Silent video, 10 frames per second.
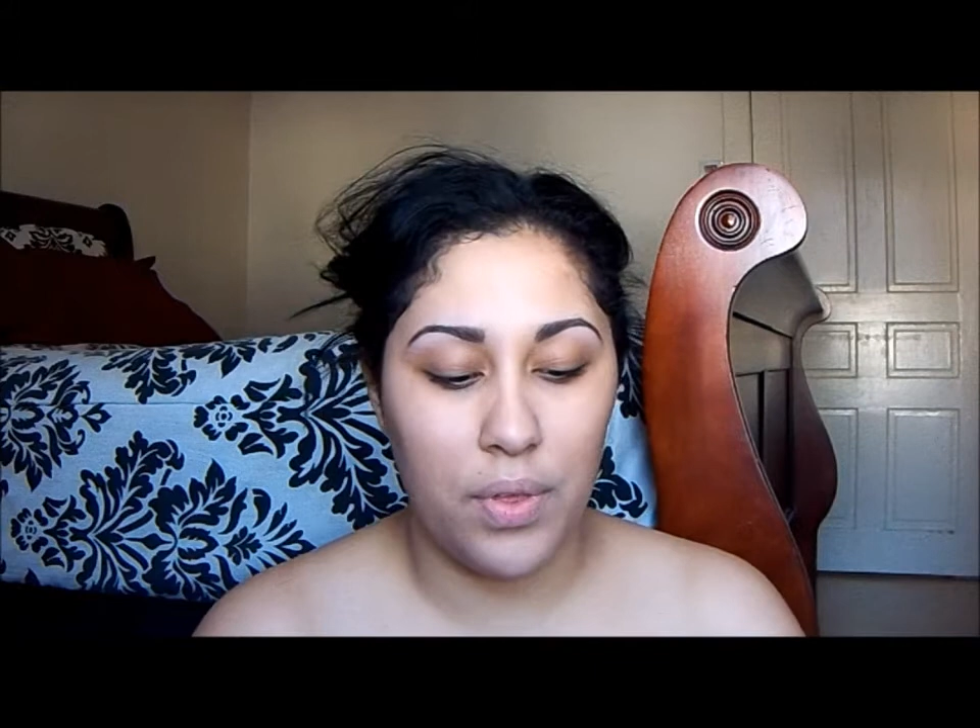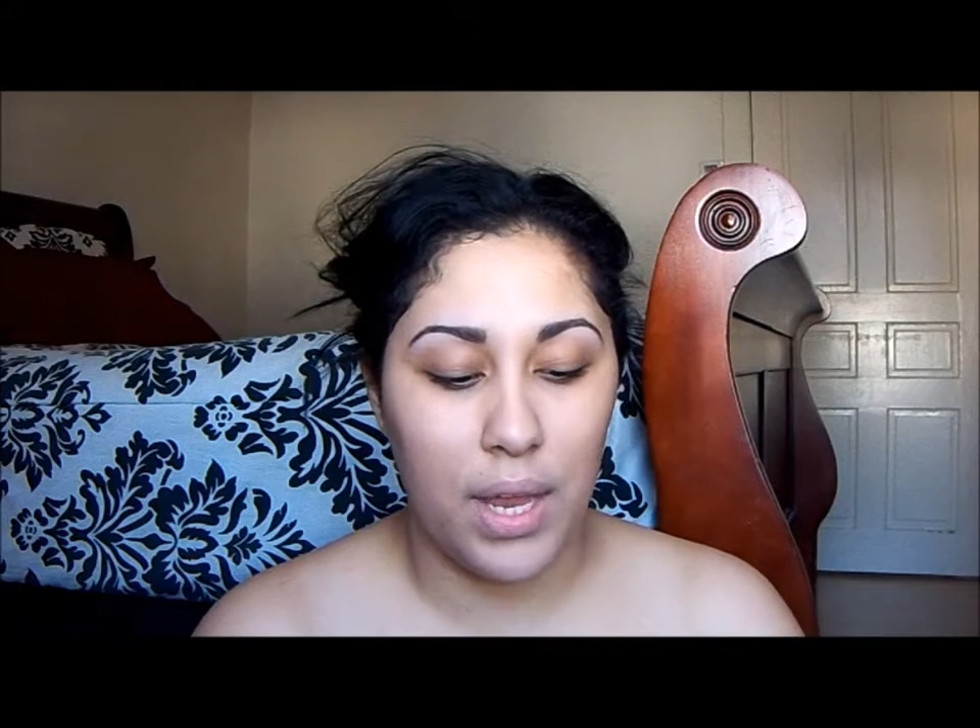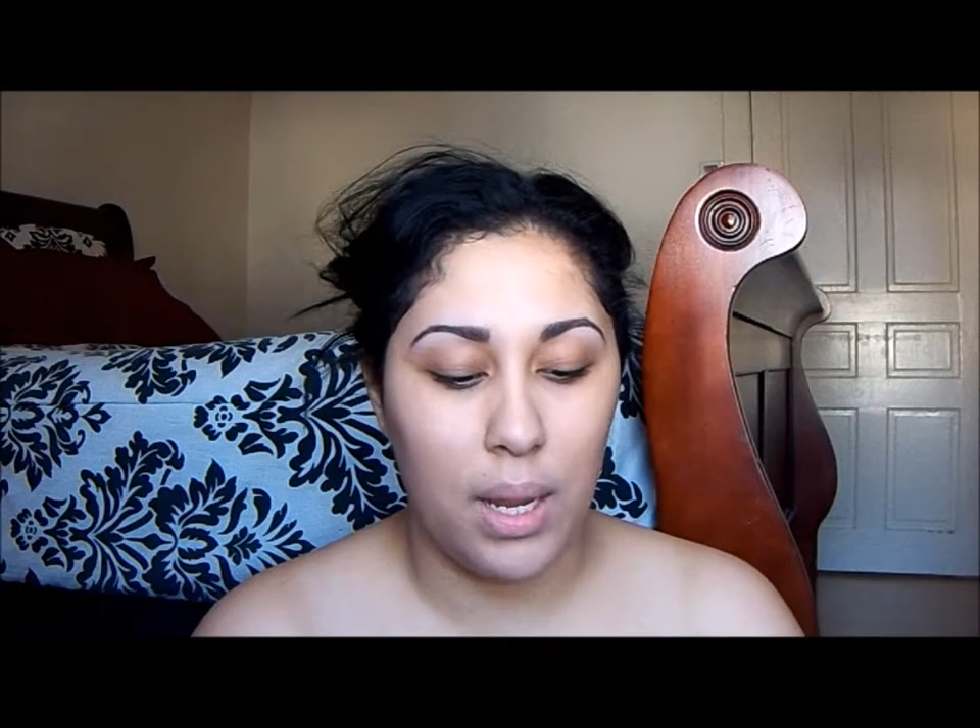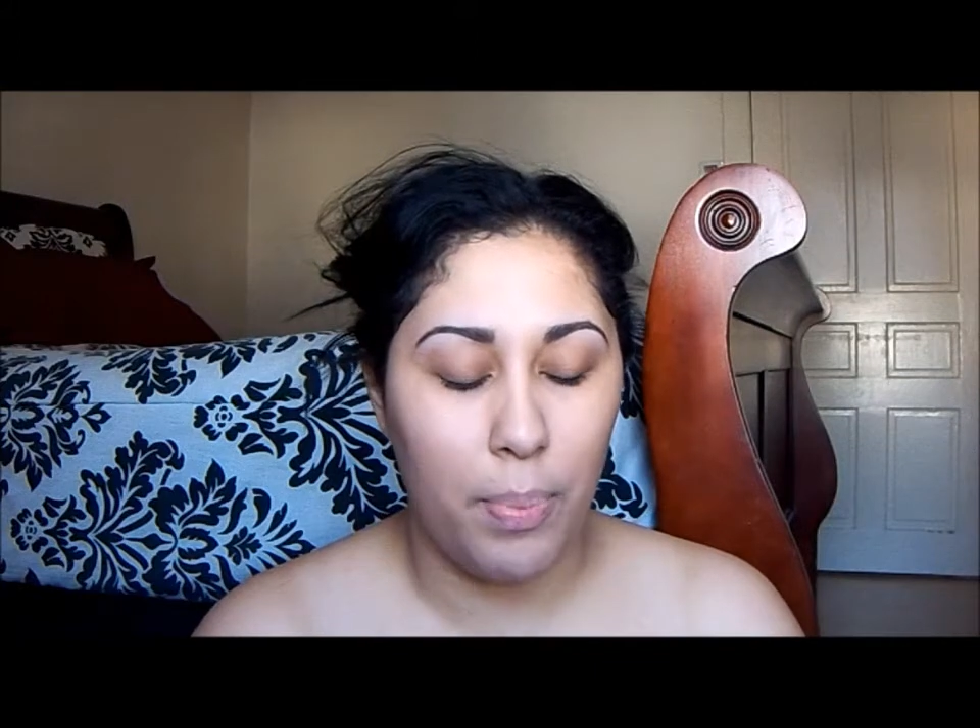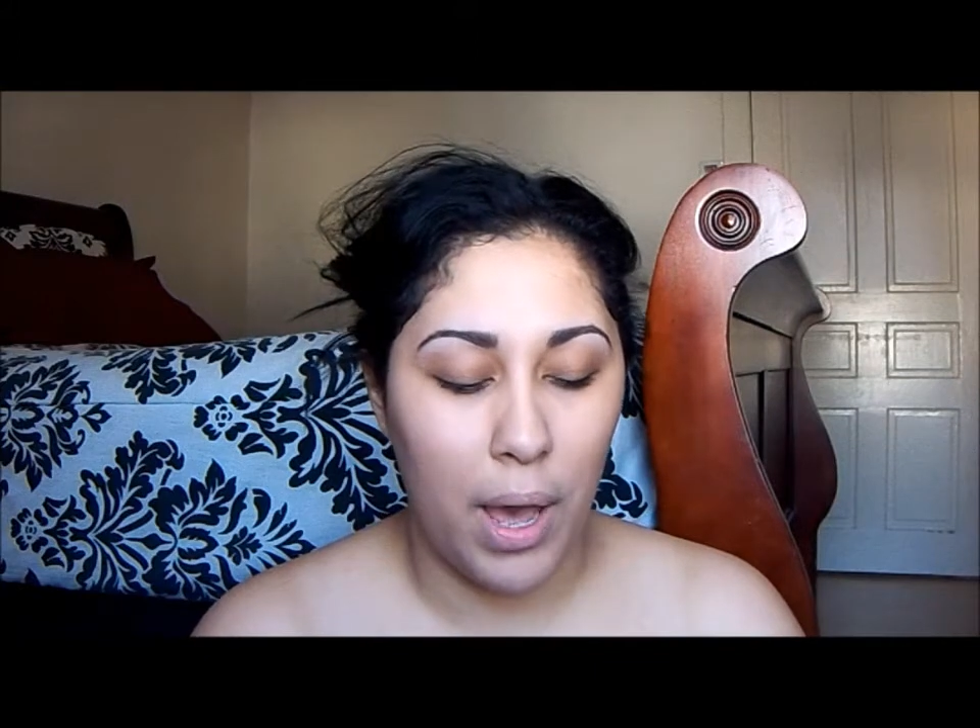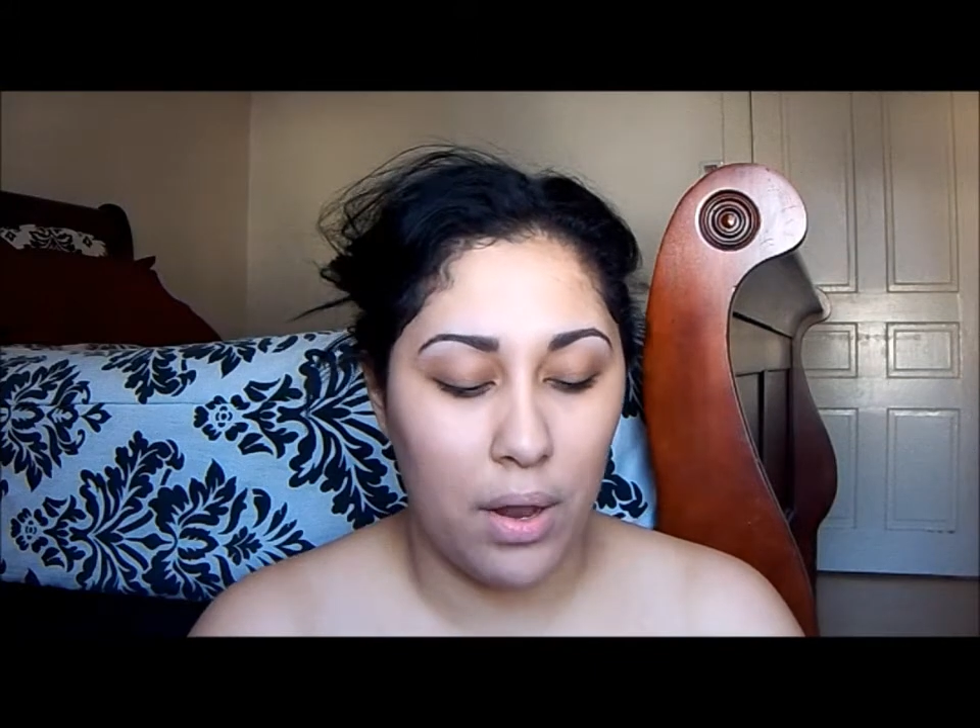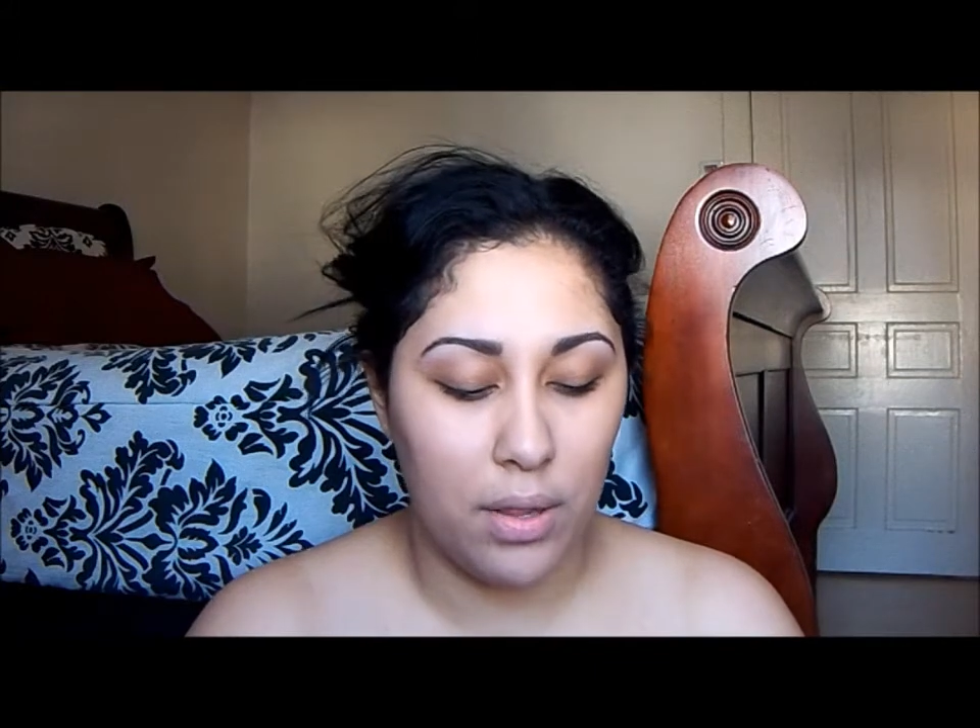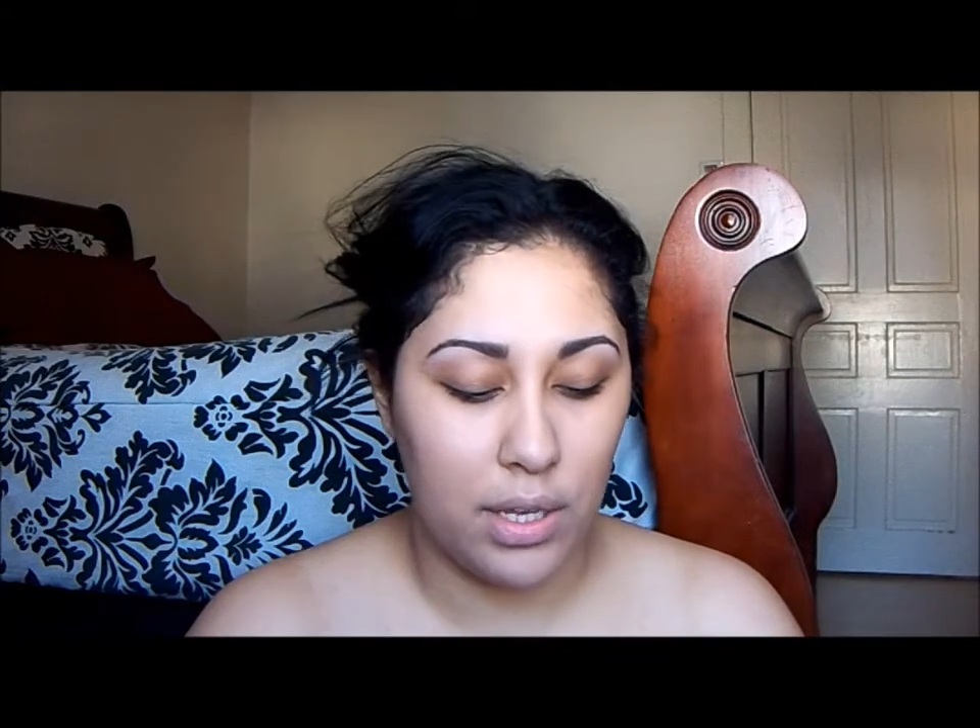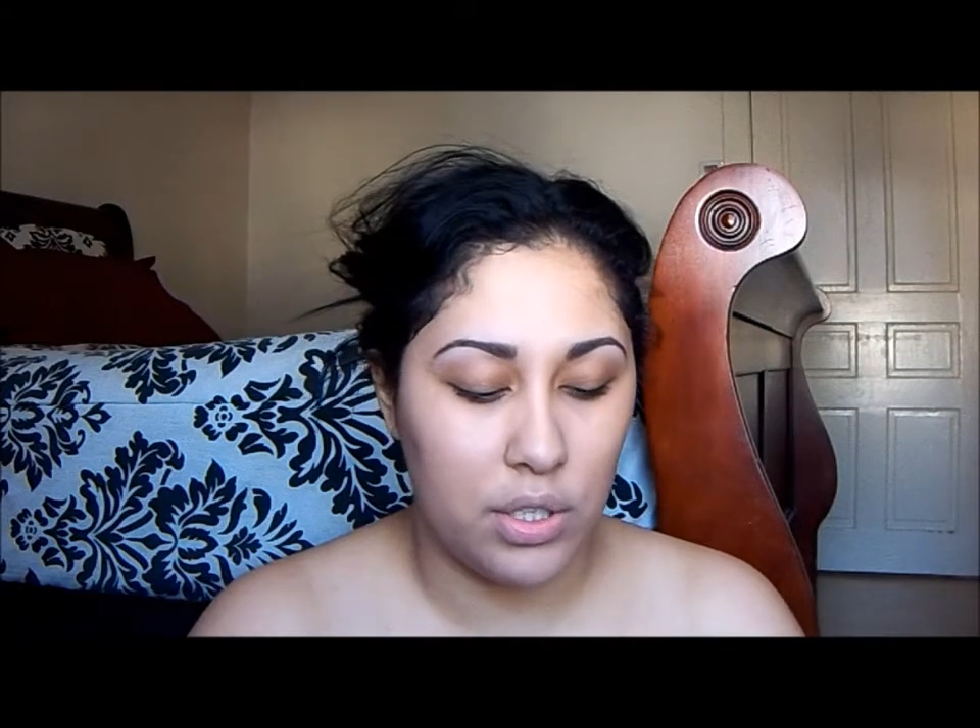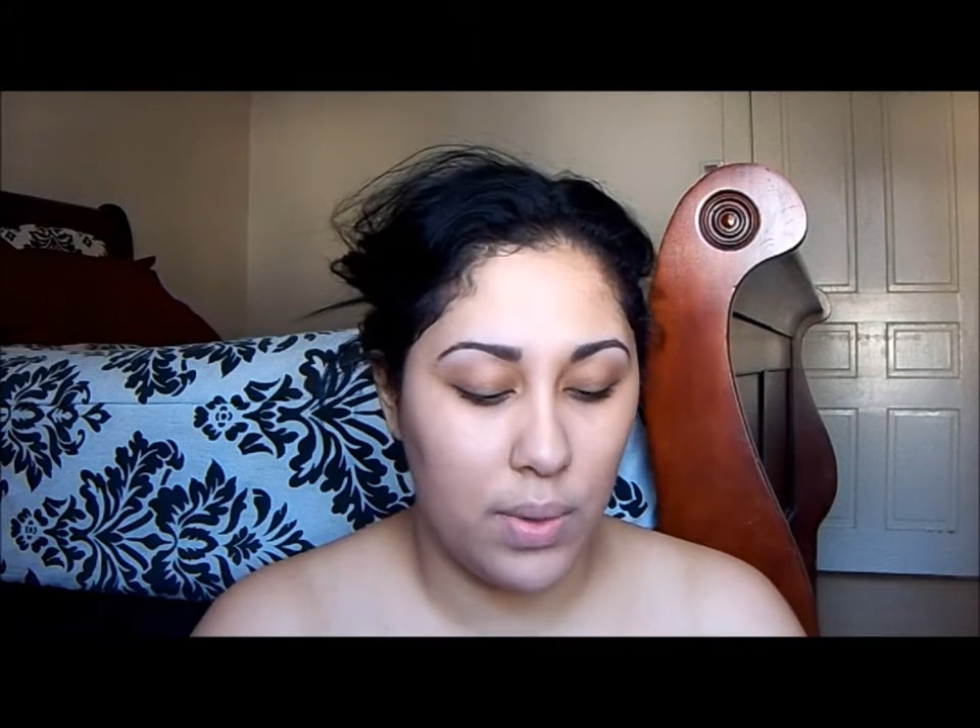any powder
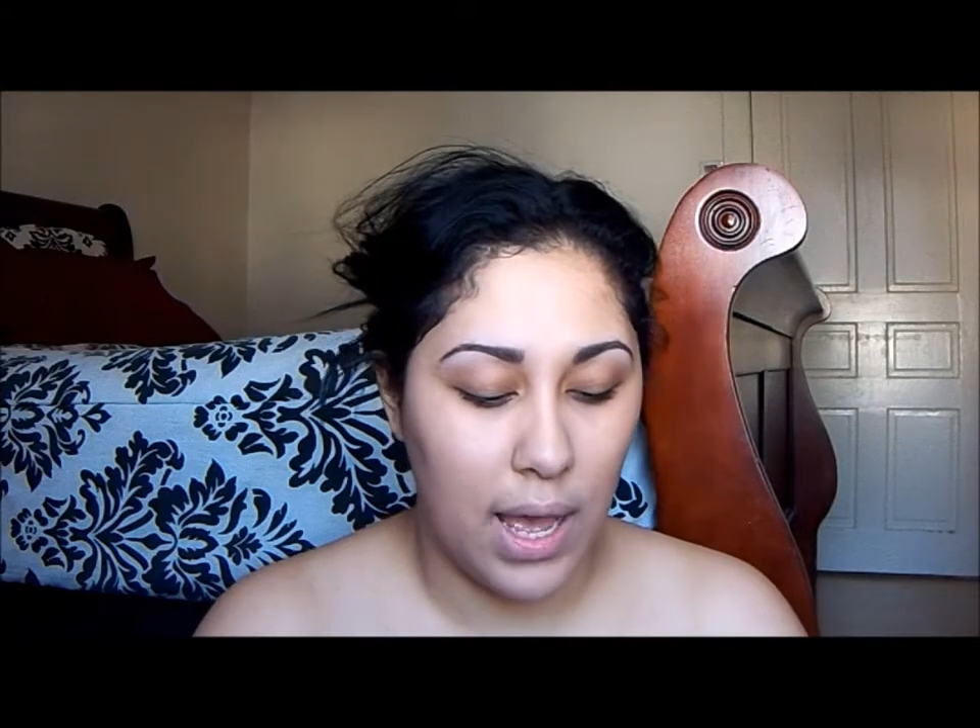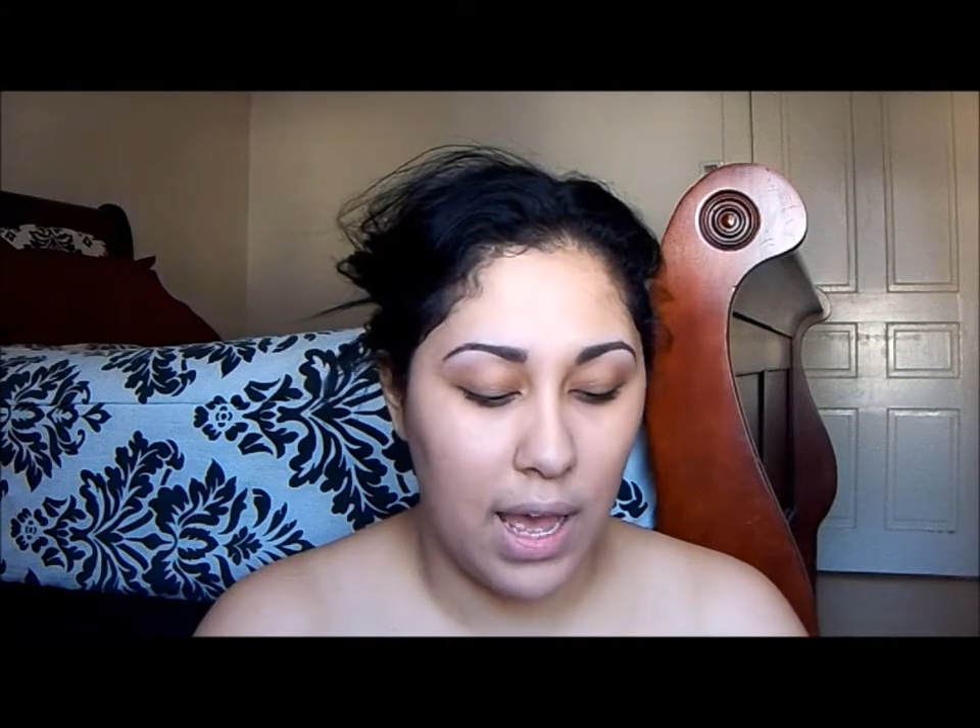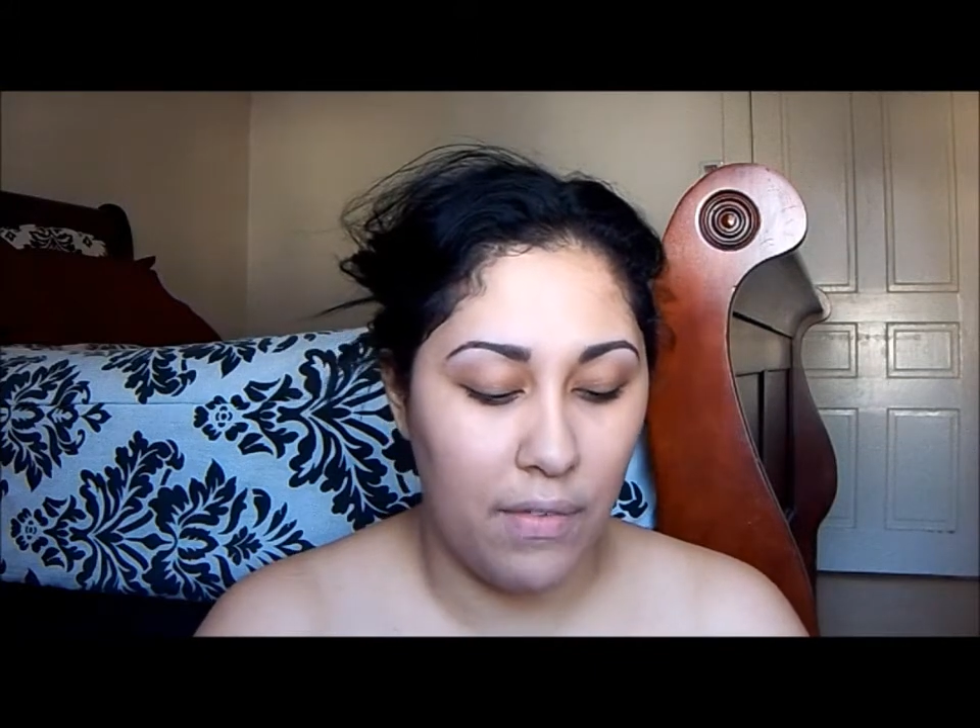that you have.